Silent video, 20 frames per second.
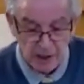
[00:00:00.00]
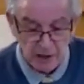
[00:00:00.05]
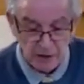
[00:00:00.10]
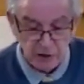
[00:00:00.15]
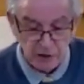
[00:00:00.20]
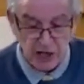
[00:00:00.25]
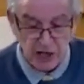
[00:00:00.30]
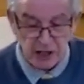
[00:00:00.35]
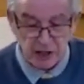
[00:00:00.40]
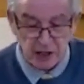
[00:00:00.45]

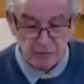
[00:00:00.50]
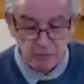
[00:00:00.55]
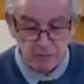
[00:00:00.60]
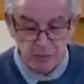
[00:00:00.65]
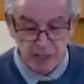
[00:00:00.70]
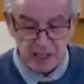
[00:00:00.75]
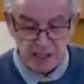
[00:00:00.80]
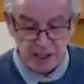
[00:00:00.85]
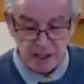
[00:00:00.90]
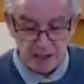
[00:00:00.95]
Jacob
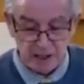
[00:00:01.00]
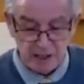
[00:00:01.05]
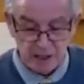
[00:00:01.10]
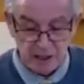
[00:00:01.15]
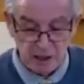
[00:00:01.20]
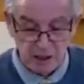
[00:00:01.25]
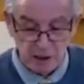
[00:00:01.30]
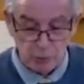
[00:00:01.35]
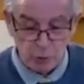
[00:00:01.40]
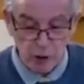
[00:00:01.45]
meets
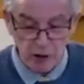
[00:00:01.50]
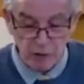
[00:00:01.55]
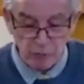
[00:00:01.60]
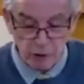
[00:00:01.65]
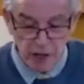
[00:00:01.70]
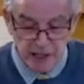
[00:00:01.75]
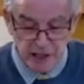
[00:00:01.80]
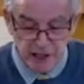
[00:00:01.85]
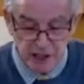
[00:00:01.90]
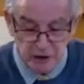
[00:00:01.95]
when
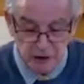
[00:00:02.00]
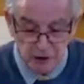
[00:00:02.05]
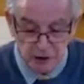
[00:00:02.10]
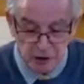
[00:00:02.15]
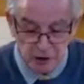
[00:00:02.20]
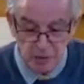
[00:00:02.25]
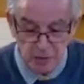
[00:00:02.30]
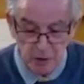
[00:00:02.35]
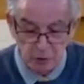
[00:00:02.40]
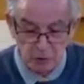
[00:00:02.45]
resting at the
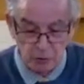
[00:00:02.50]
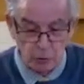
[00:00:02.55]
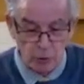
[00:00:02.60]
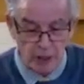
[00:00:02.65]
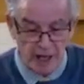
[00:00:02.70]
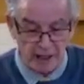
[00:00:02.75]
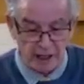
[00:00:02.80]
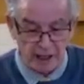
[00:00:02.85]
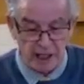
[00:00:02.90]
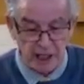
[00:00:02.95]
communal
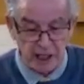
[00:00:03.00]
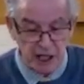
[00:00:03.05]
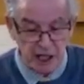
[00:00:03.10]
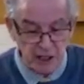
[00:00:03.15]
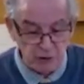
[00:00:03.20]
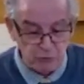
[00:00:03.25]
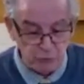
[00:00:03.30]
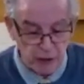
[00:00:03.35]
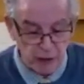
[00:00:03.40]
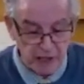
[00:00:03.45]
well
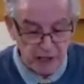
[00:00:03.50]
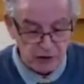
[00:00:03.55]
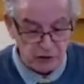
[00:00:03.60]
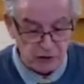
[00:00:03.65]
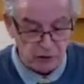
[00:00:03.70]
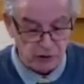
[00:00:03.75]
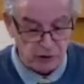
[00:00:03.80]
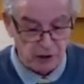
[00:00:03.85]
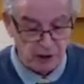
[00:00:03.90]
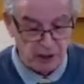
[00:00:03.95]
is
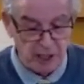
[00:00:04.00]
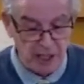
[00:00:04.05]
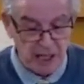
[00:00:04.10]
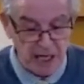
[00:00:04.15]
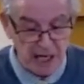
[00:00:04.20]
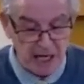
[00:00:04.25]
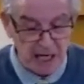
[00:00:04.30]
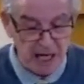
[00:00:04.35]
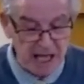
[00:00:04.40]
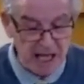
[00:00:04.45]
Rachel.
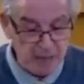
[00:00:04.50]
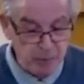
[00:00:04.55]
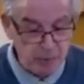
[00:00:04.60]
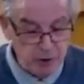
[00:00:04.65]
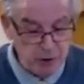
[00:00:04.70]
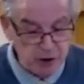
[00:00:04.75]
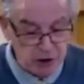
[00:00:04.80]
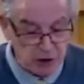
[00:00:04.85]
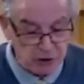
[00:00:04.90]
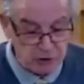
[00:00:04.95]

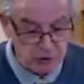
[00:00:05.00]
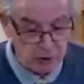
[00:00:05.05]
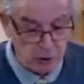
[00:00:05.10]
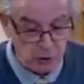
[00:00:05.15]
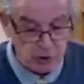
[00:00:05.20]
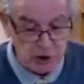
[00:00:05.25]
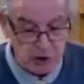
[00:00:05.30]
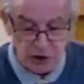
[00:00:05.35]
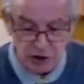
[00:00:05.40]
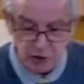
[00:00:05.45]
Laban's young
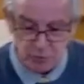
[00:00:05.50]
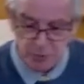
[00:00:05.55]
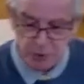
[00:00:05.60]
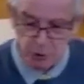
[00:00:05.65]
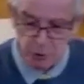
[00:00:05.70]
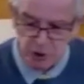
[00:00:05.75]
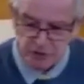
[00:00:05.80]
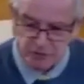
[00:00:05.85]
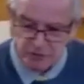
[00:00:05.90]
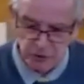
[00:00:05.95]
daughter. She's
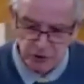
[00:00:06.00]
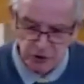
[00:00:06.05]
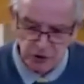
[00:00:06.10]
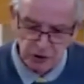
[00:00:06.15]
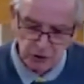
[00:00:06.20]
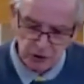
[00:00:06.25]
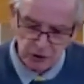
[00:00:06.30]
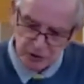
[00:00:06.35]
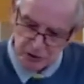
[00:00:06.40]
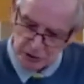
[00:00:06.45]
beautiful to
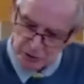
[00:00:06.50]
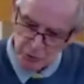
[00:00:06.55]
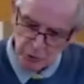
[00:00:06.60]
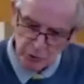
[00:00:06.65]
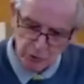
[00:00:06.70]
look at, as we